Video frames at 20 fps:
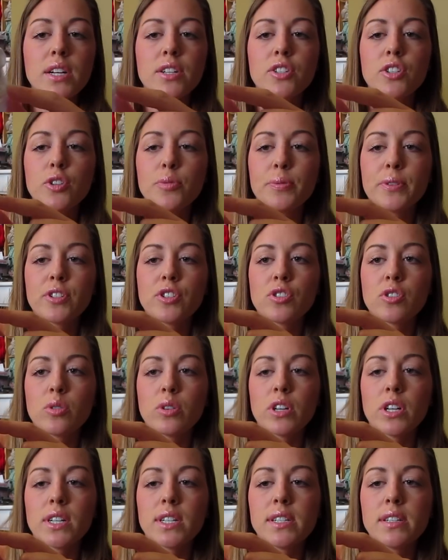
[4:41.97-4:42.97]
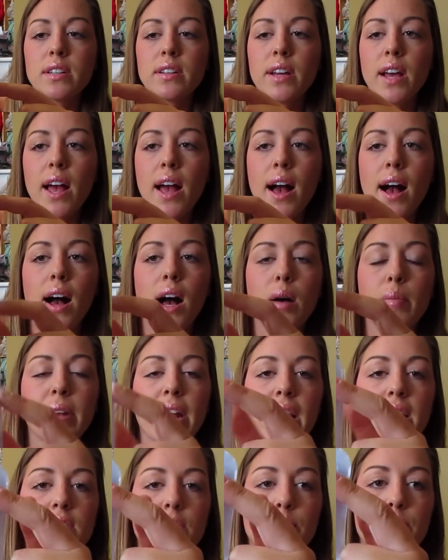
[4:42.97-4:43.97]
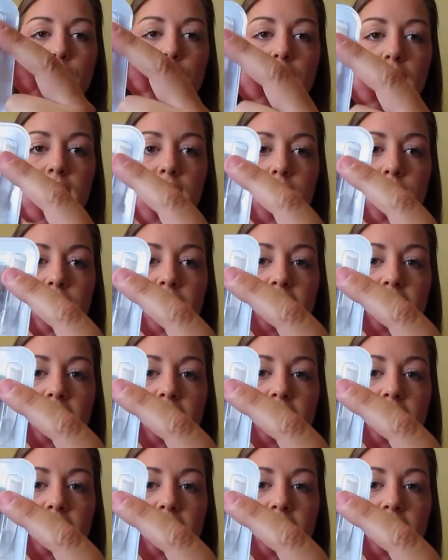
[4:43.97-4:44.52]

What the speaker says: super short, and it has a protective